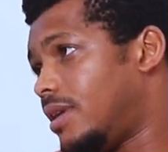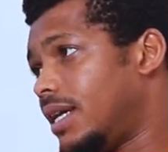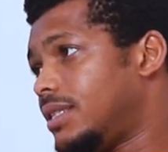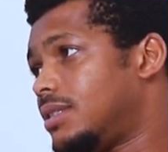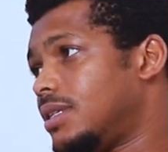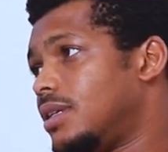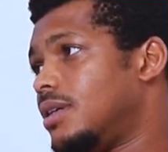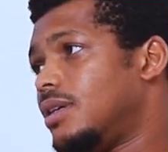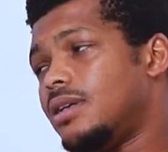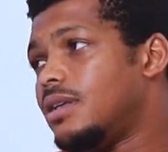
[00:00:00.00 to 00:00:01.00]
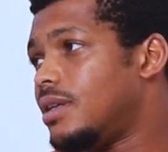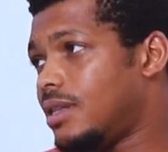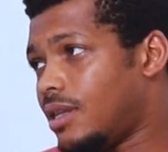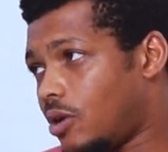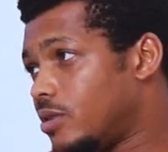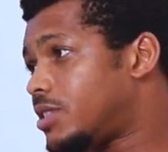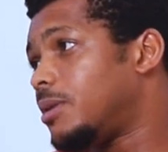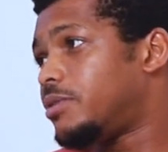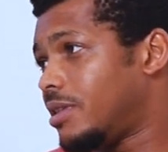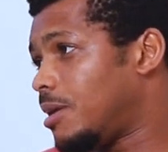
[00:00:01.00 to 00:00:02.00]
right? The
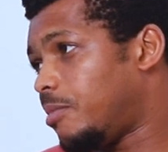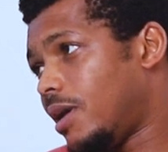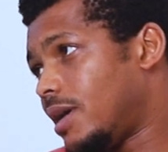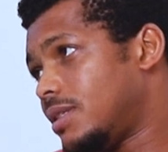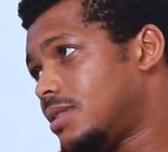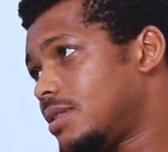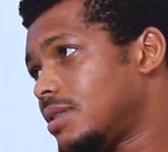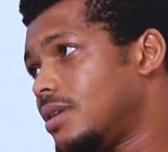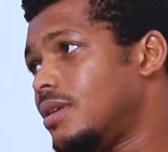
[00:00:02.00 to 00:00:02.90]
concept still applies.